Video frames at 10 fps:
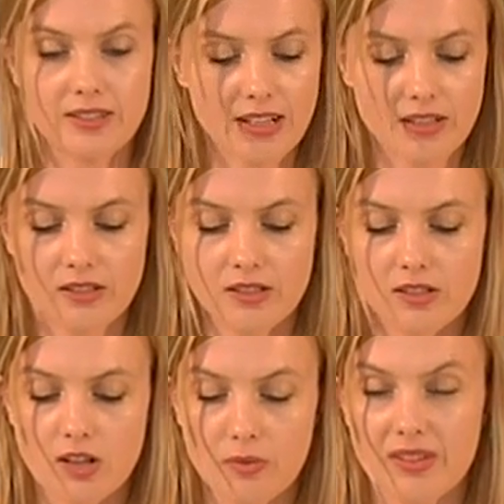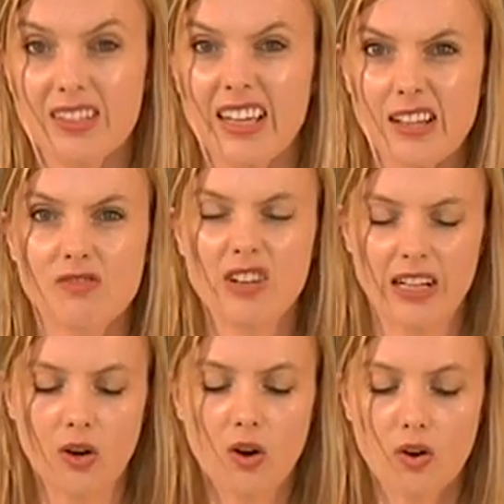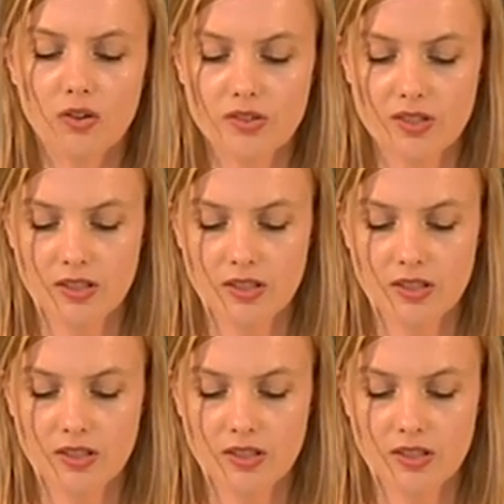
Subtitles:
the centres to start with because it gets really hot.